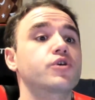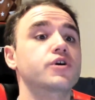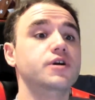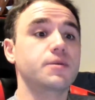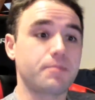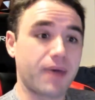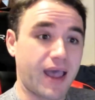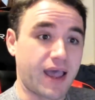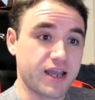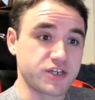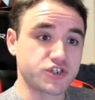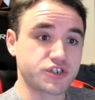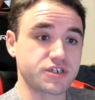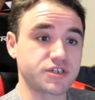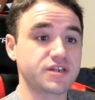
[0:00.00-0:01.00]
more
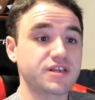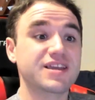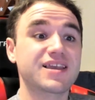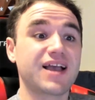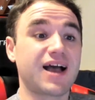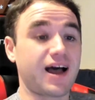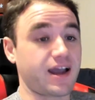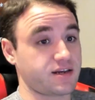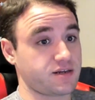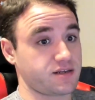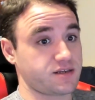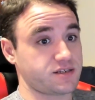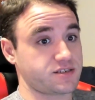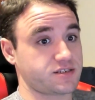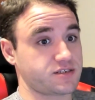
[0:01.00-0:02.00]
compassion,
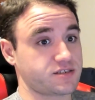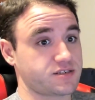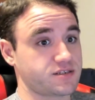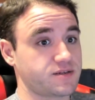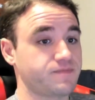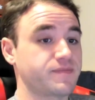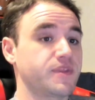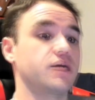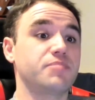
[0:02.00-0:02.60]
kindness,